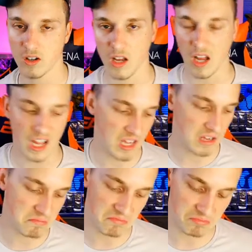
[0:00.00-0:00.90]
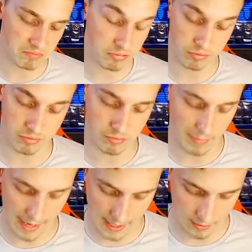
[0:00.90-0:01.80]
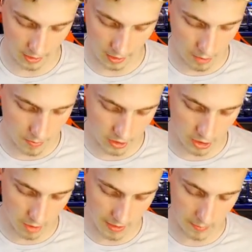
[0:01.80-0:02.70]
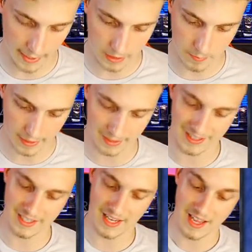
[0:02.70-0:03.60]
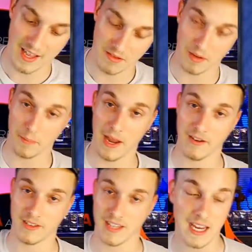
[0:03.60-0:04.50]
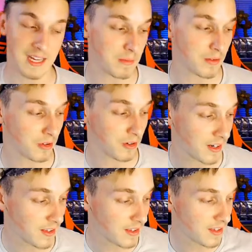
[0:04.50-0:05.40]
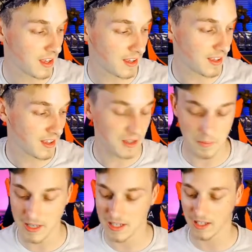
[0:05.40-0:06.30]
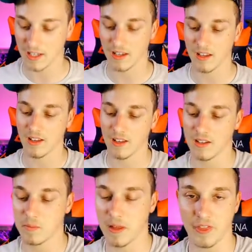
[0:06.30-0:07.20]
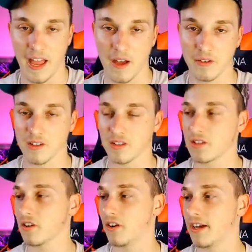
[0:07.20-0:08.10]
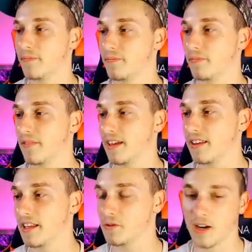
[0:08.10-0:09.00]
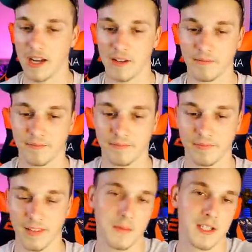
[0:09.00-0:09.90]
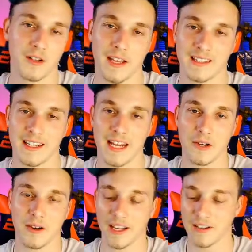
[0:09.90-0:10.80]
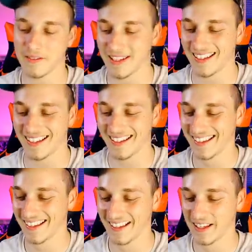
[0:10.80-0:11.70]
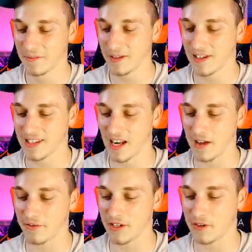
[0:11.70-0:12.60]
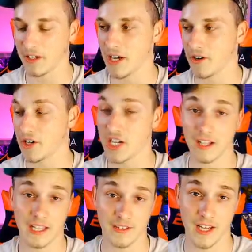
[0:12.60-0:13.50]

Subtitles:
Man, I opened so many packs back in the day. My parents hated me for it. Basically, spent thousands on it, and that's why I'm still here today doing it. Because the love for Yu-Gi-Oh! Shall never